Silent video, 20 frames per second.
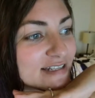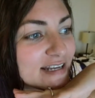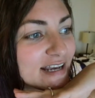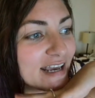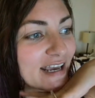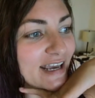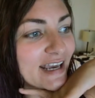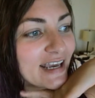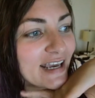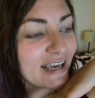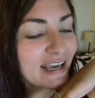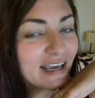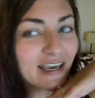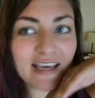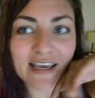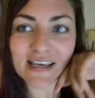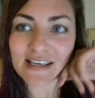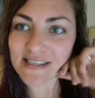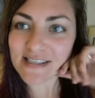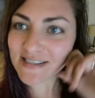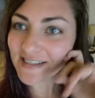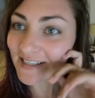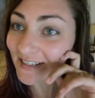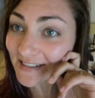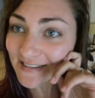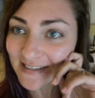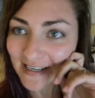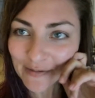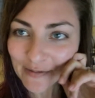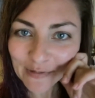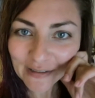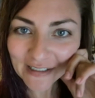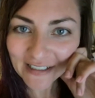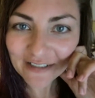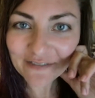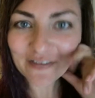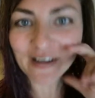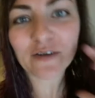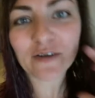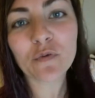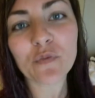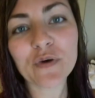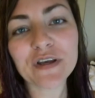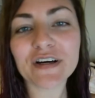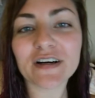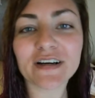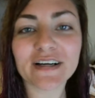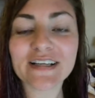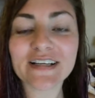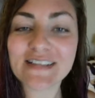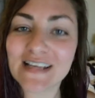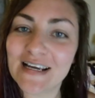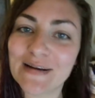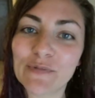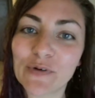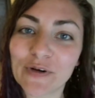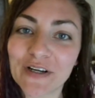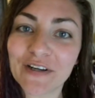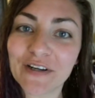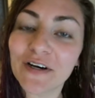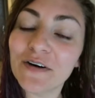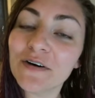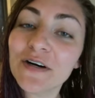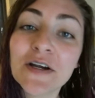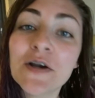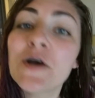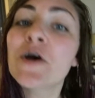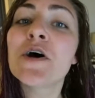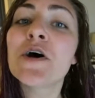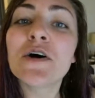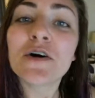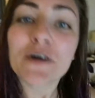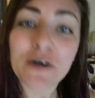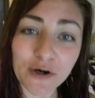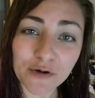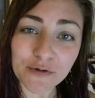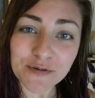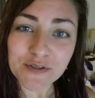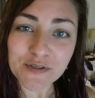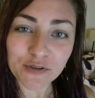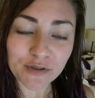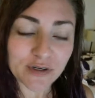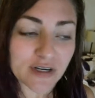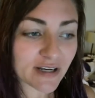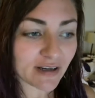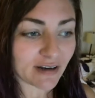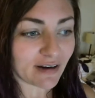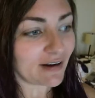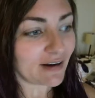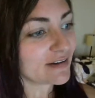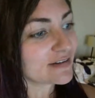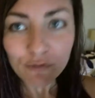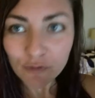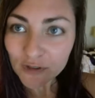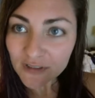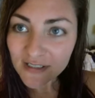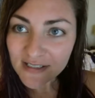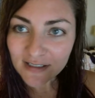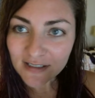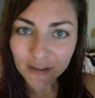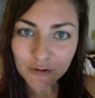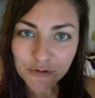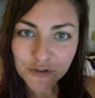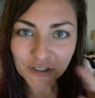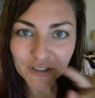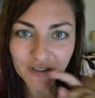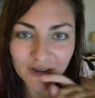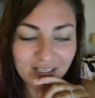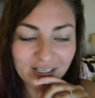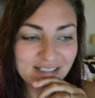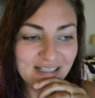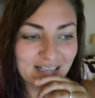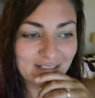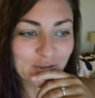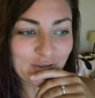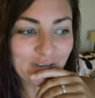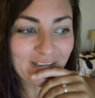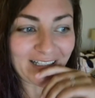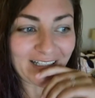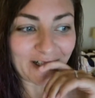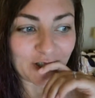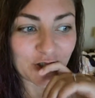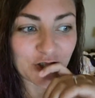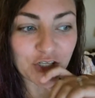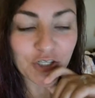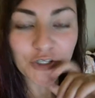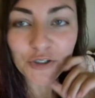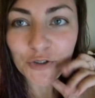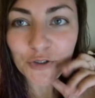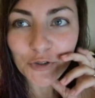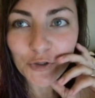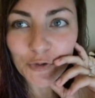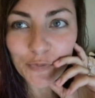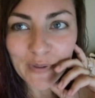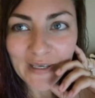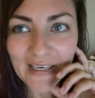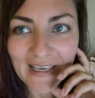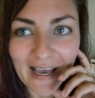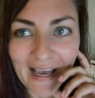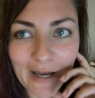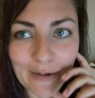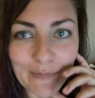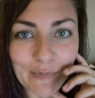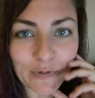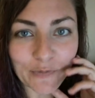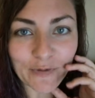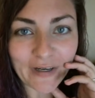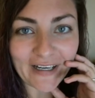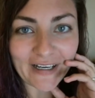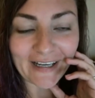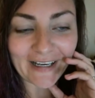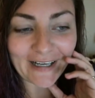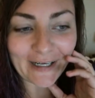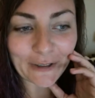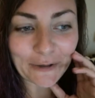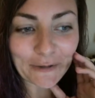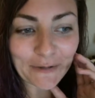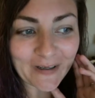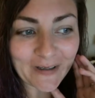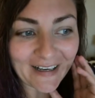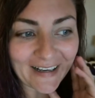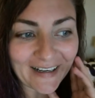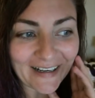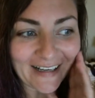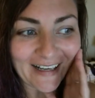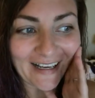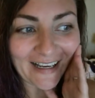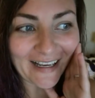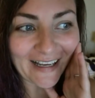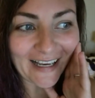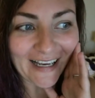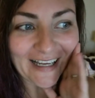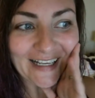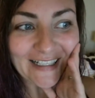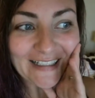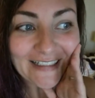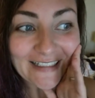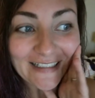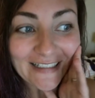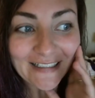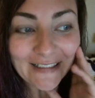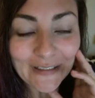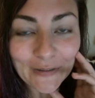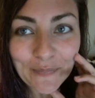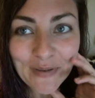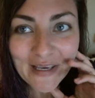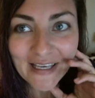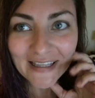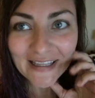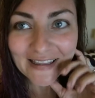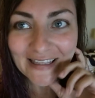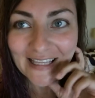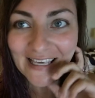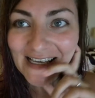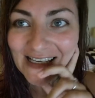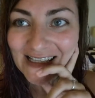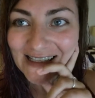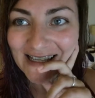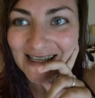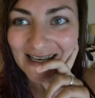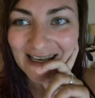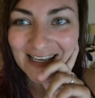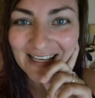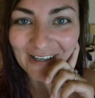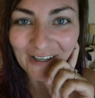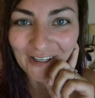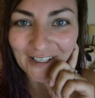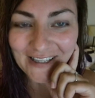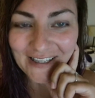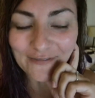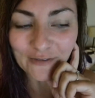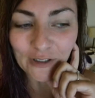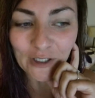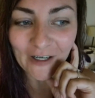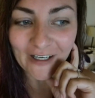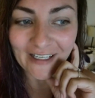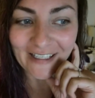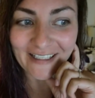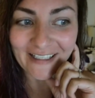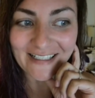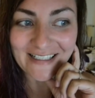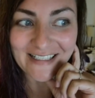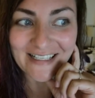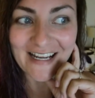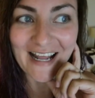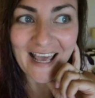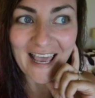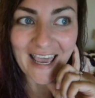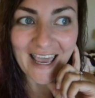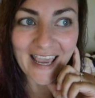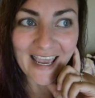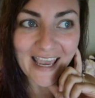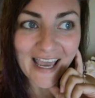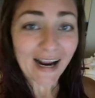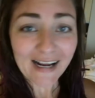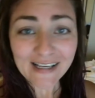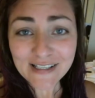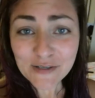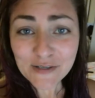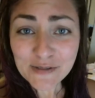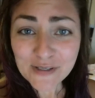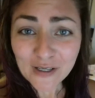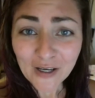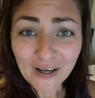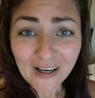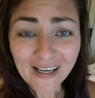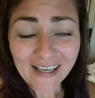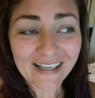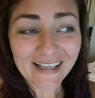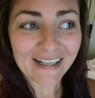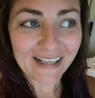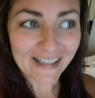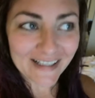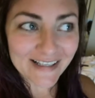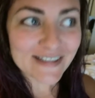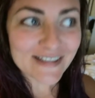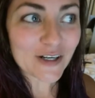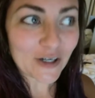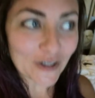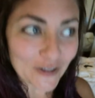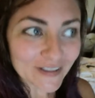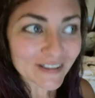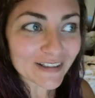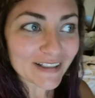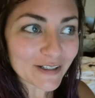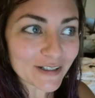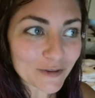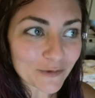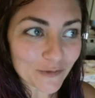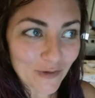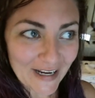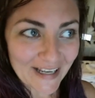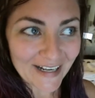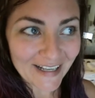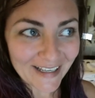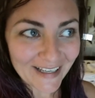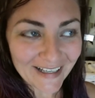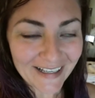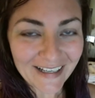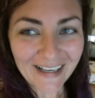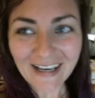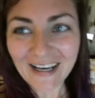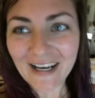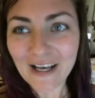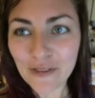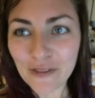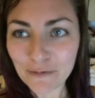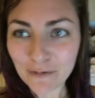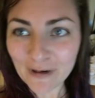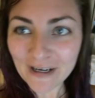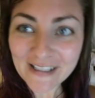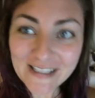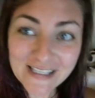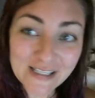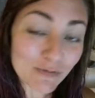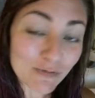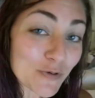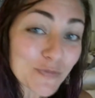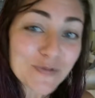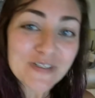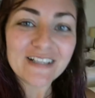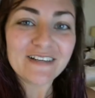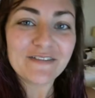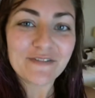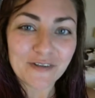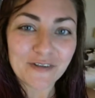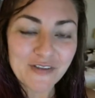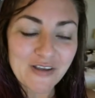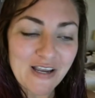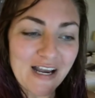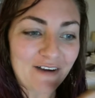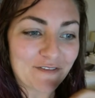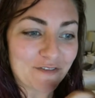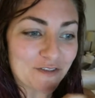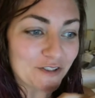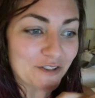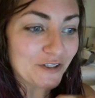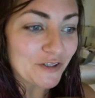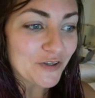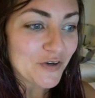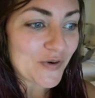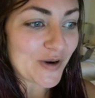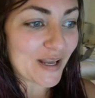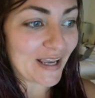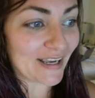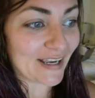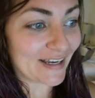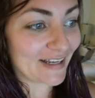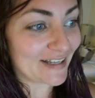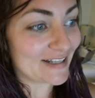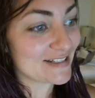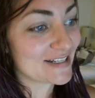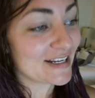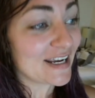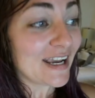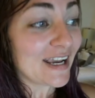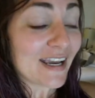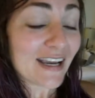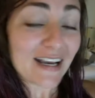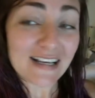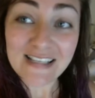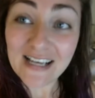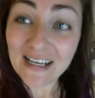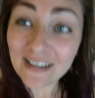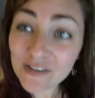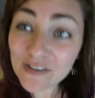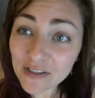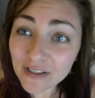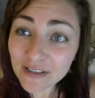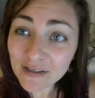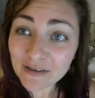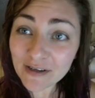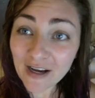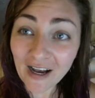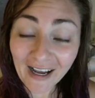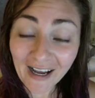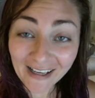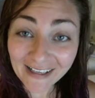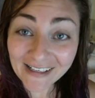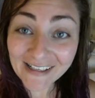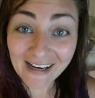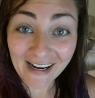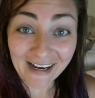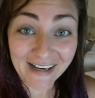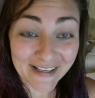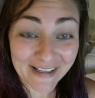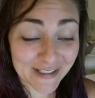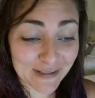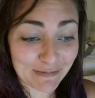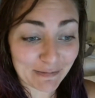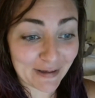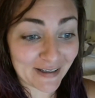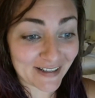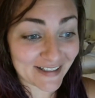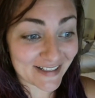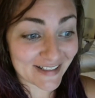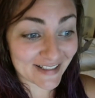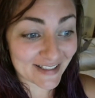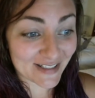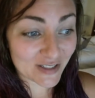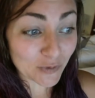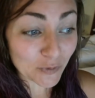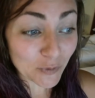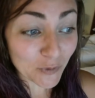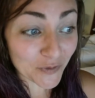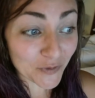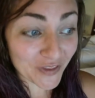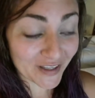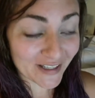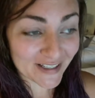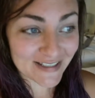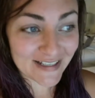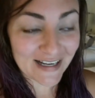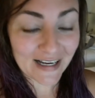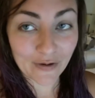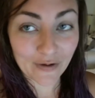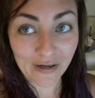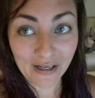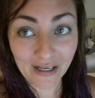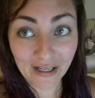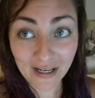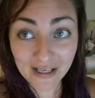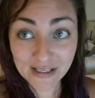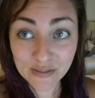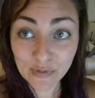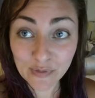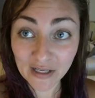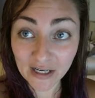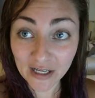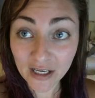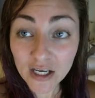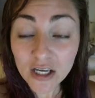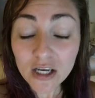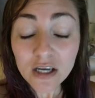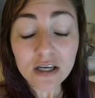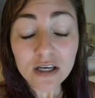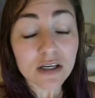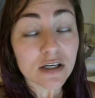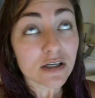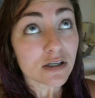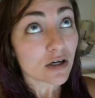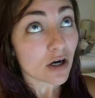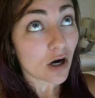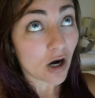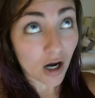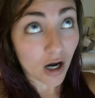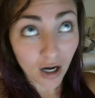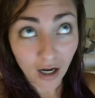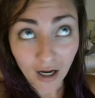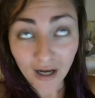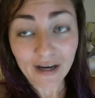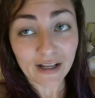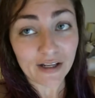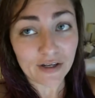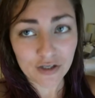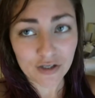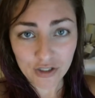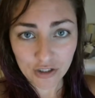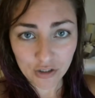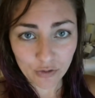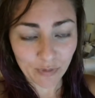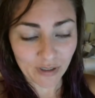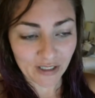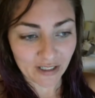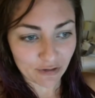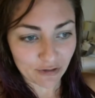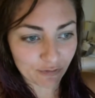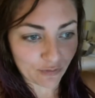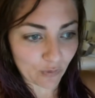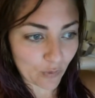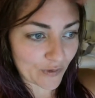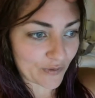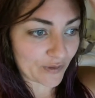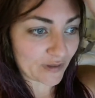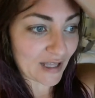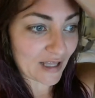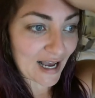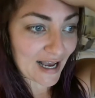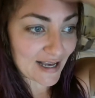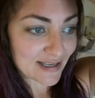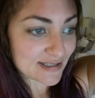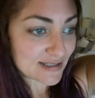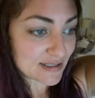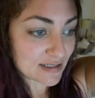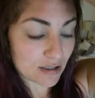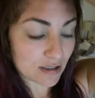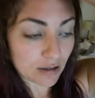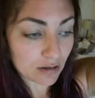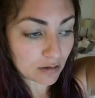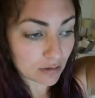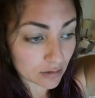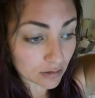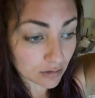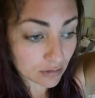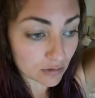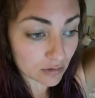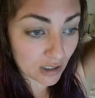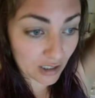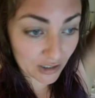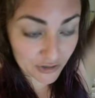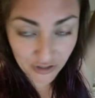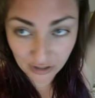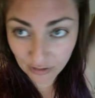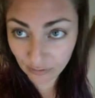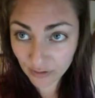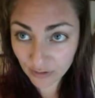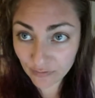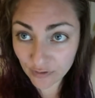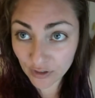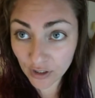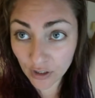day 6, I believe, and we are in Tamarindo, Costa Rica. Full disclosure, it is actually like 2 p.m. right now. I got a little bit lazy on the vlogging today. As you saw, it is currently raining. The rain swooped in for the afternoon, and it's actually kind of nice because it's cooled things down and it has been hot and humid for the last, oh gosh, I don't even